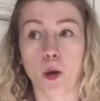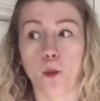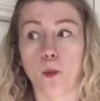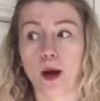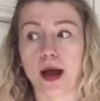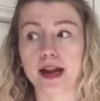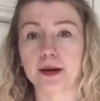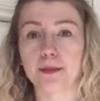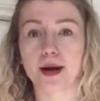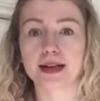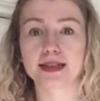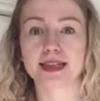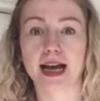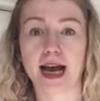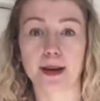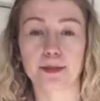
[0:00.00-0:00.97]
when my
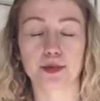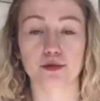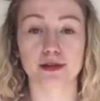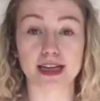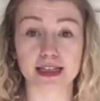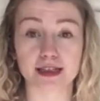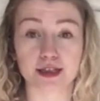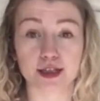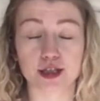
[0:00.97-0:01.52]
tambourine